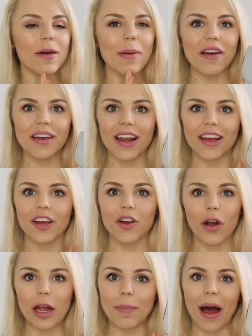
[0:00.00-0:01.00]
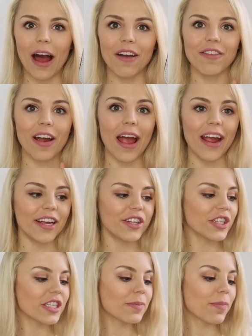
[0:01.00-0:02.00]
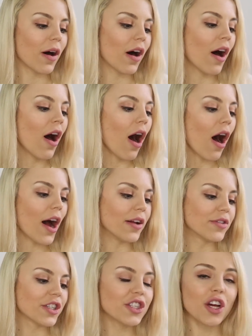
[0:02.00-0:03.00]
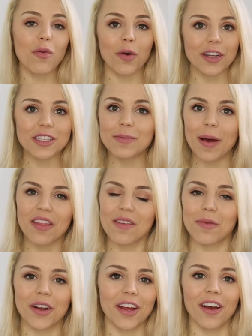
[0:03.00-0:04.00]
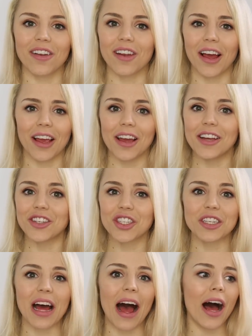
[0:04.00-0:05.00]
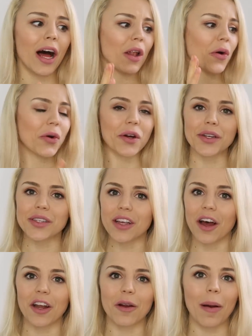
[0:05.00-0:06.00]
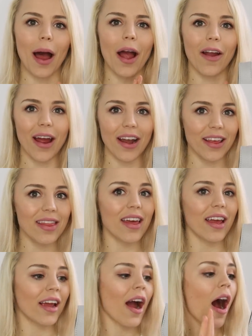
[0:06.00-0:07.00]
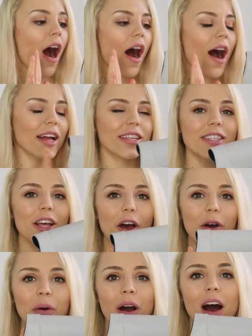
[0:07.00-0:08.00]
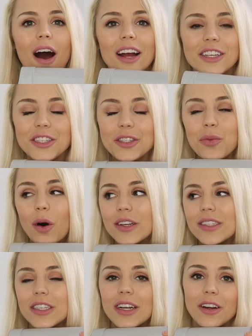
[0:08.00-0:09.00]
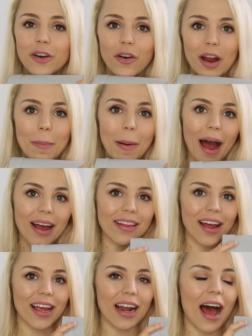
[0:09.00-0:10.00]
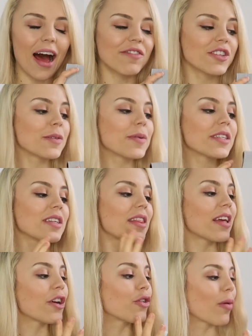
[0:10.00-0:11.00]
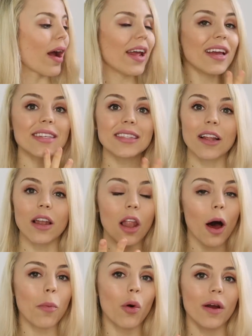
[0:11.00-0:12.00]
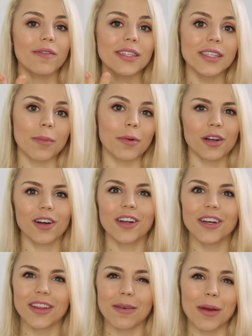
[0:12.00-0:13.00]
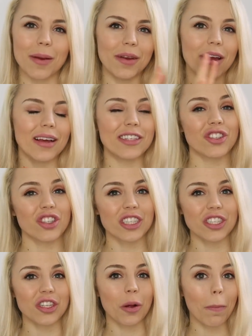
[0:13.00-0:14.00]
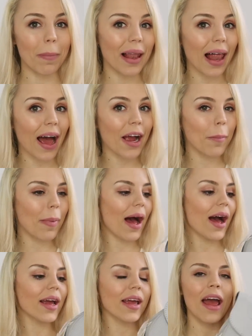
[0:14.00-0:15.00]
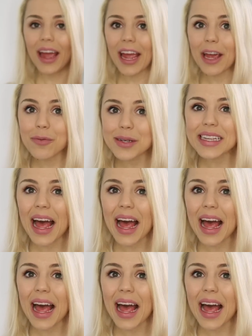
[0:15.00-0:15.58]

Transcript: about getting a grey bag for ages, but I just don't want to spend the money on like a Chanel or a designer bag or anything. And so I do want a little grey bag that I can have, just because I think grey is a lot more of a summer colour than maybe a traditional black bag. It was